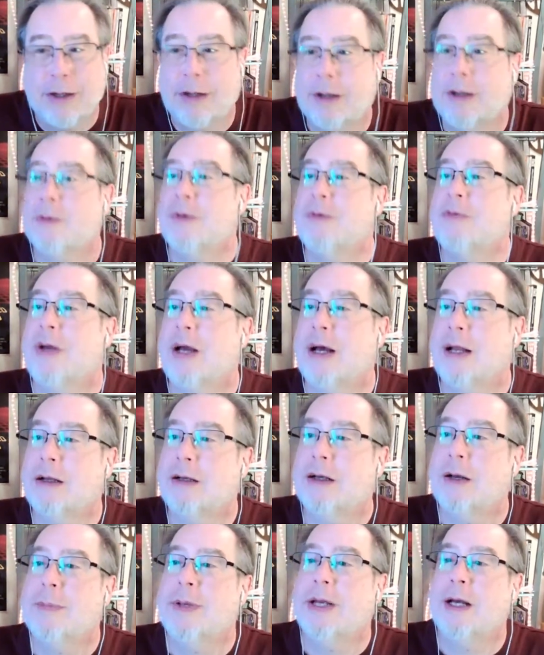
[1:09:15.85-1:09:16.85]
We've got
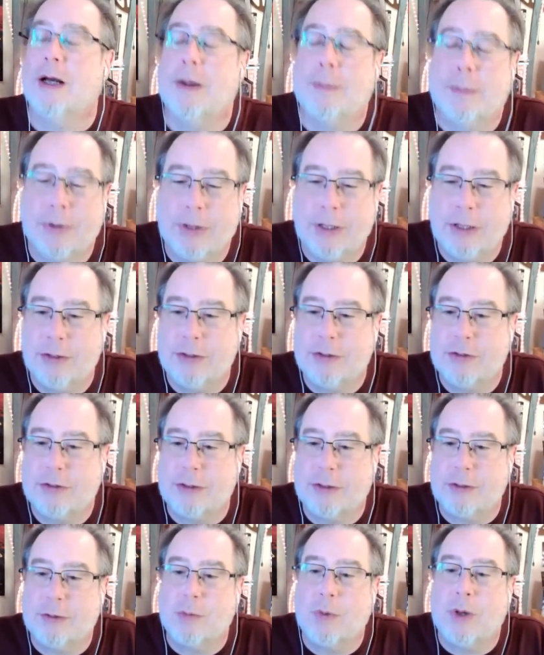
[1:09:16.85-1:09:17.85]
coming up in just a
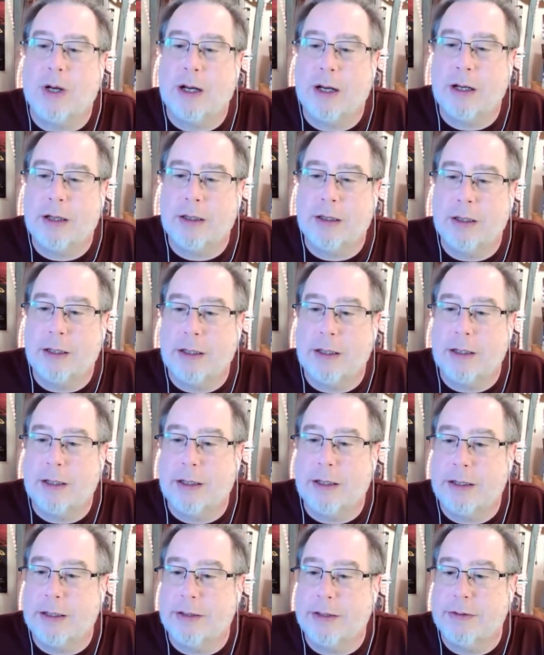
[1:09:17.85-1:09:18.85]
little while
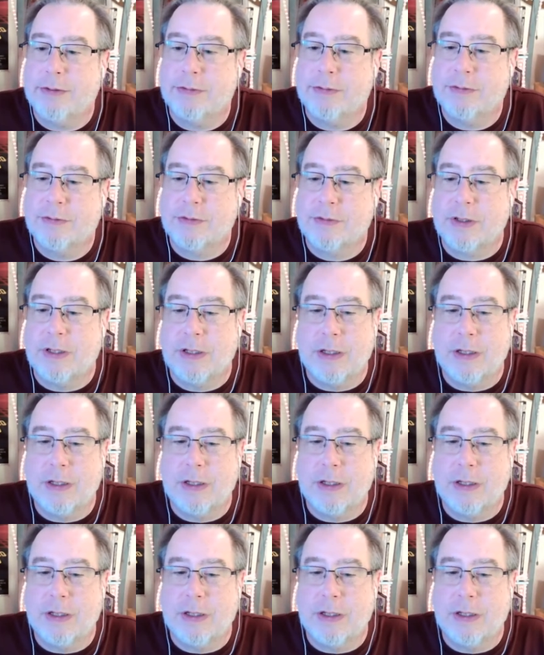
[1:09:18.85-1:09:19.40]
is